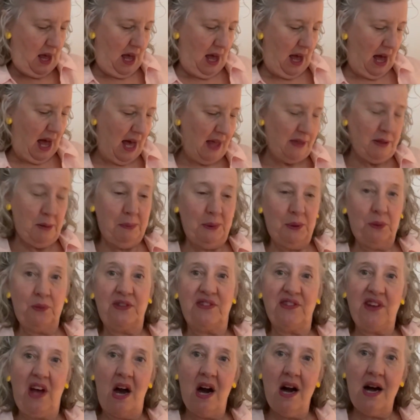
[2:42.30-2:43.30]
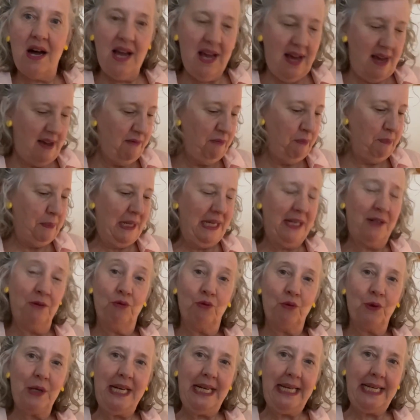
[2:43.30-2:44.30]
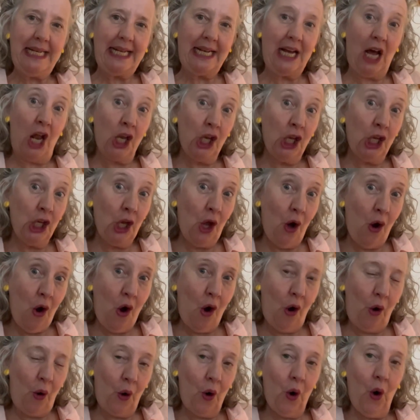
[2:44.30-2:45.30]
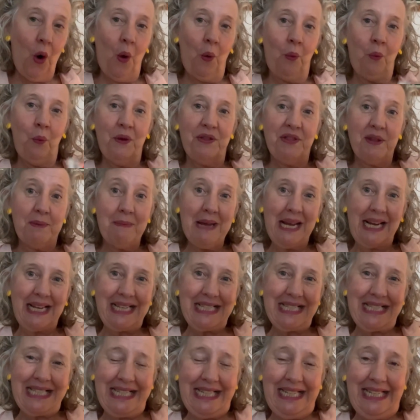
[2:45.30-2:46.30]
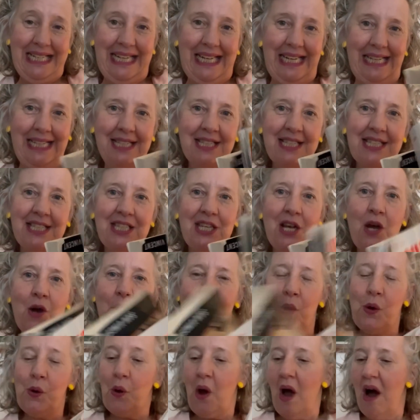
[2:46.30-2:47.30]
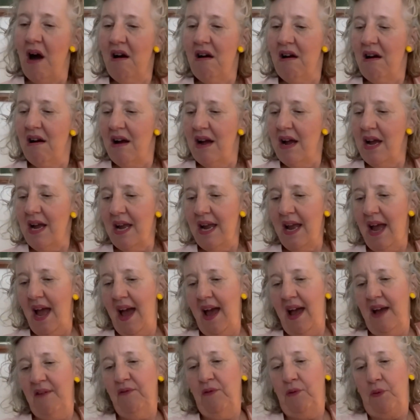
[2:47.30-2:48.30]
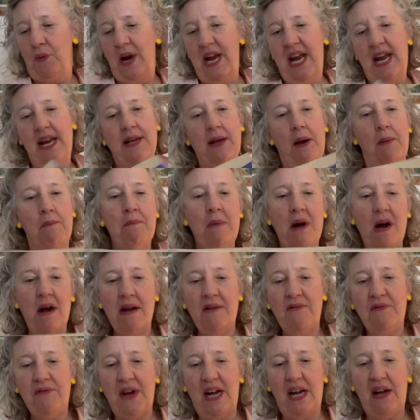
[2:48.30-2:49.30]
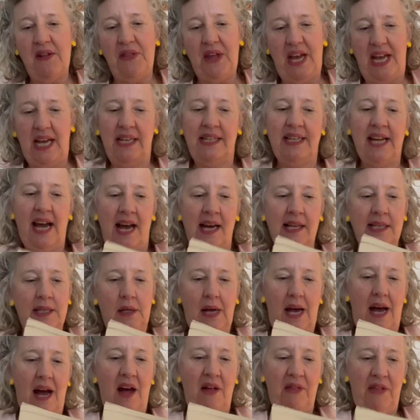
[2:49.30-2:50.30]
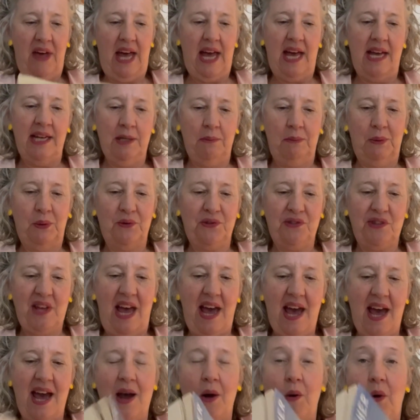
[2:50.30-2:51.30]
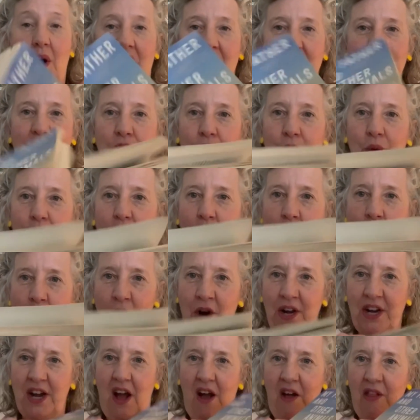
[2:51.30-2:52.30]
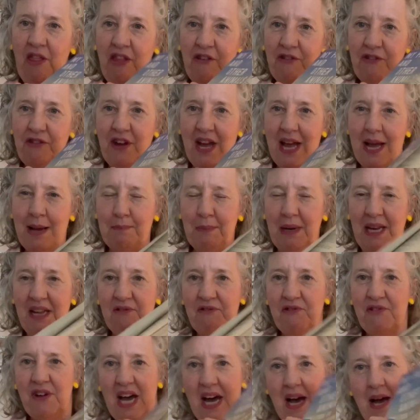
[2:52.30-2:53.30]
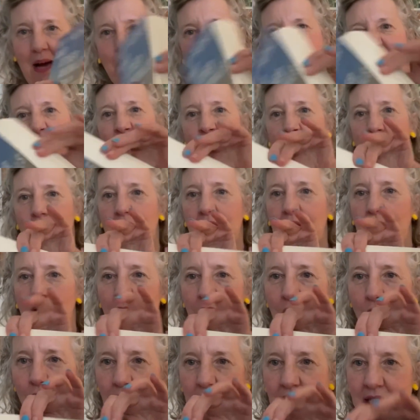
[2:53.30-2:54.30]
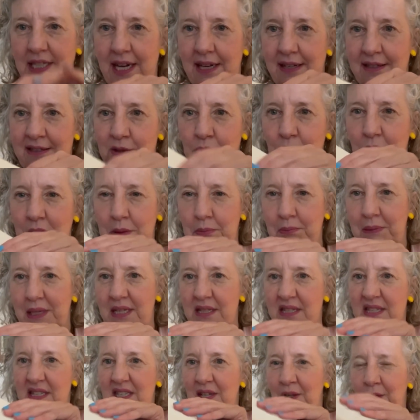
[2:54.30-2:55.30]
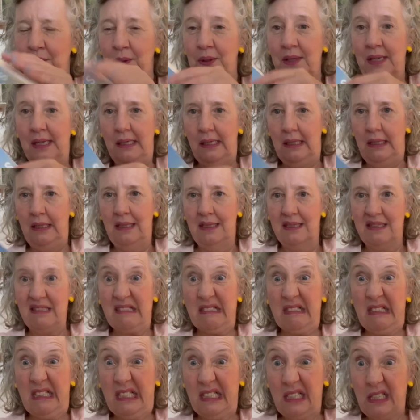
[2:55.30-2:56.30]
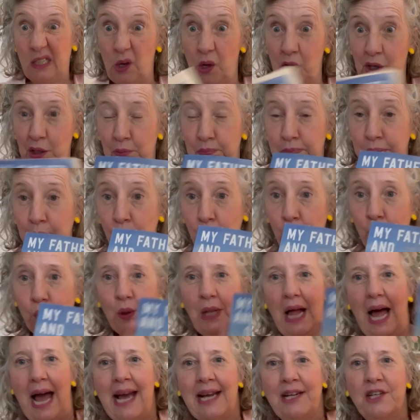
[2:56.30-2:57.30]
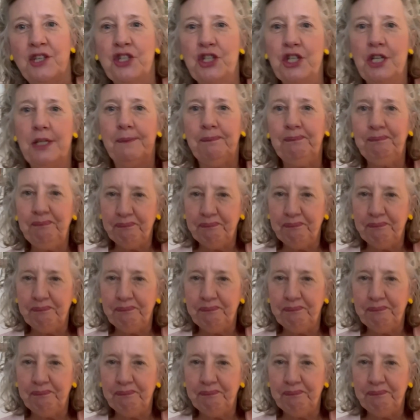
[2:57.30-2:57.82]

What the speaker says: Other books I have been reading along with a magazine. So I have read My Father and Other Animals, How I Took on the Family Farm. I took it on holidays with me, so I've seen a lot of pool action.